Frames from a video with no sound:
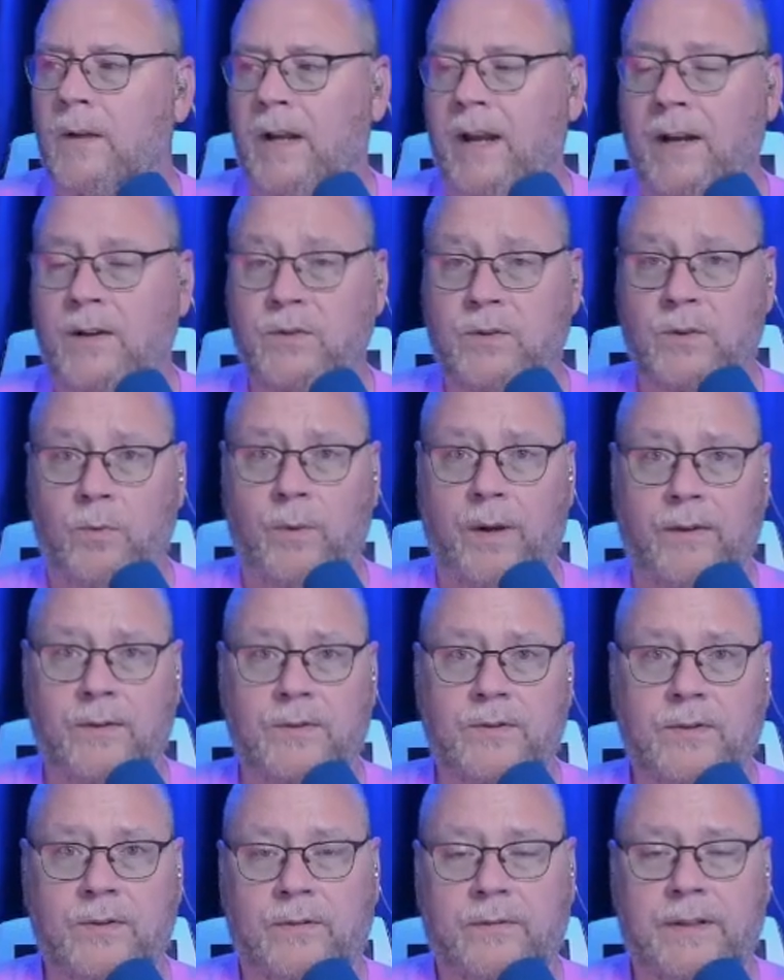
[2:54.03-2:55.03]
The National
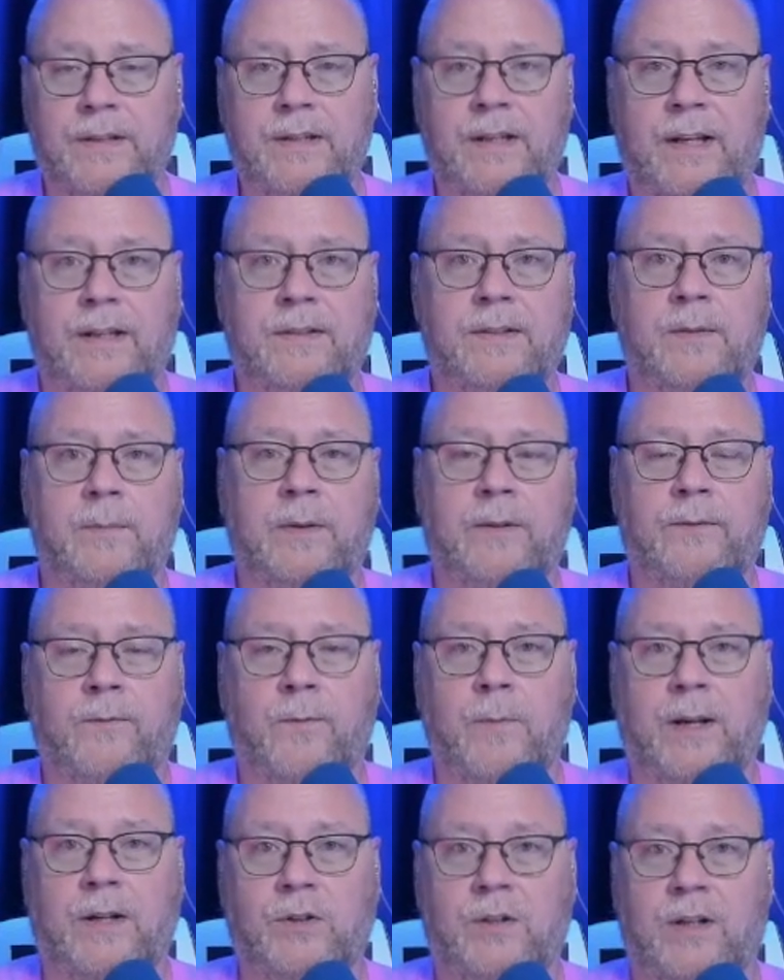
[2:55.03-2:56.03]
Weather Service has some
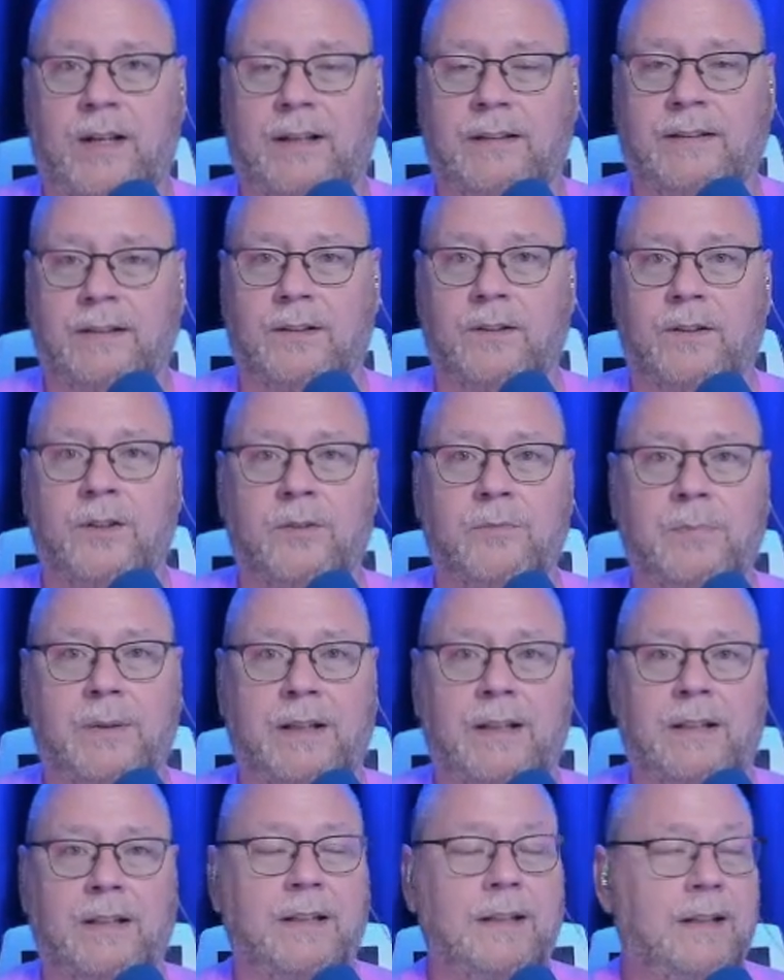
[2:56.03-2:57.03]
information out there. Could
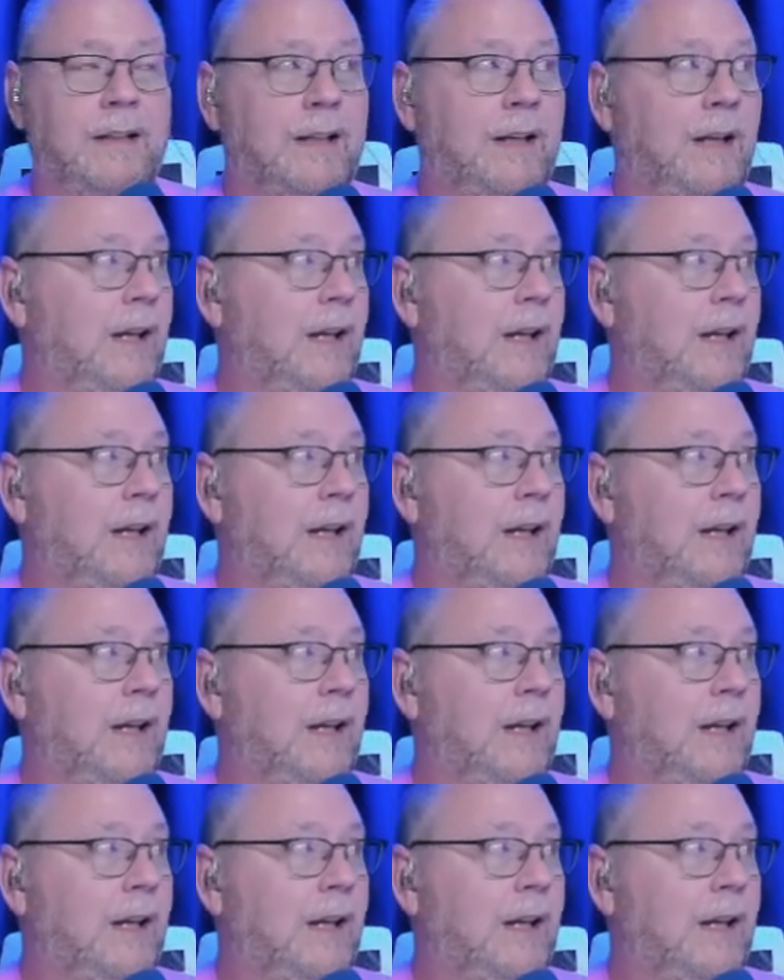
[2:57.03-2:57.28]
be